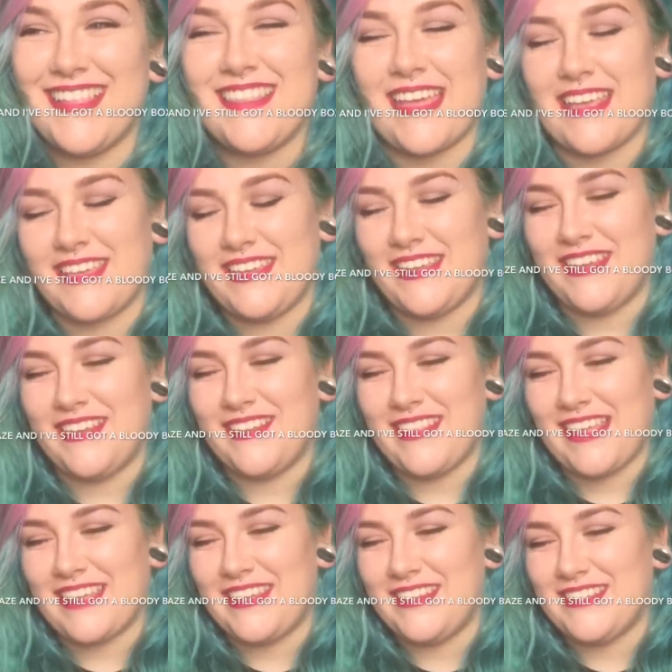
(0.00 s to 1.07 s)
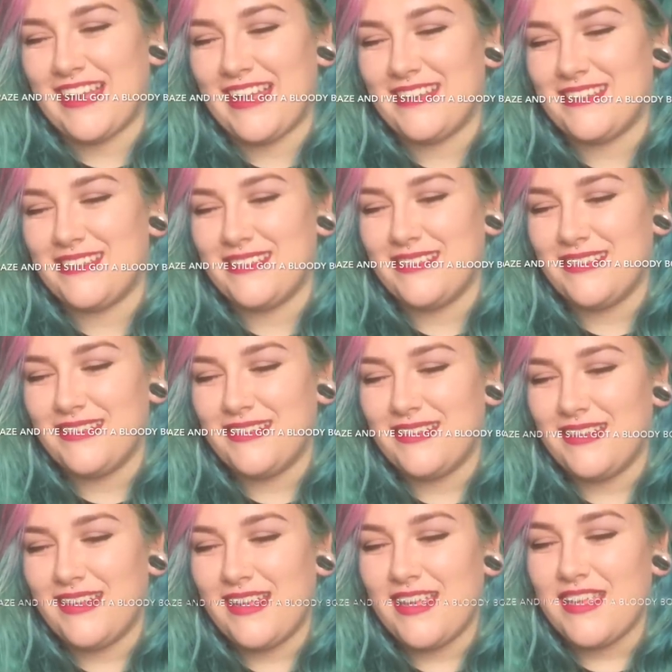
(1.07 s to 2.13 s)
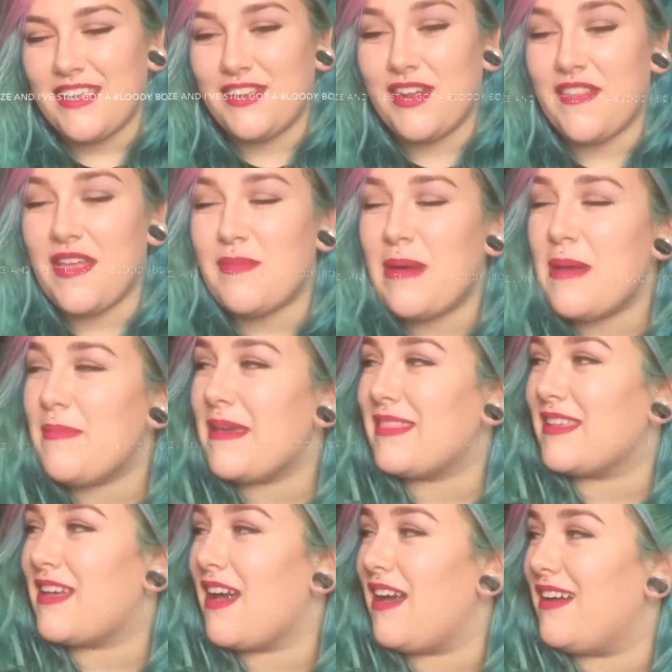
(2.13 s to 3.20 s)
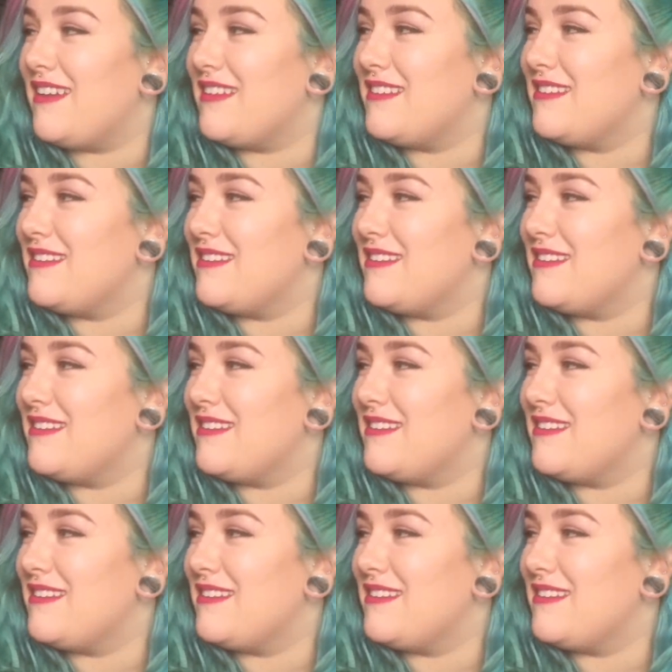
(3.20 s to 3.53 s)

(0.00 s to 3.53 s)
Thank you, Dad. You know, that might make the cut.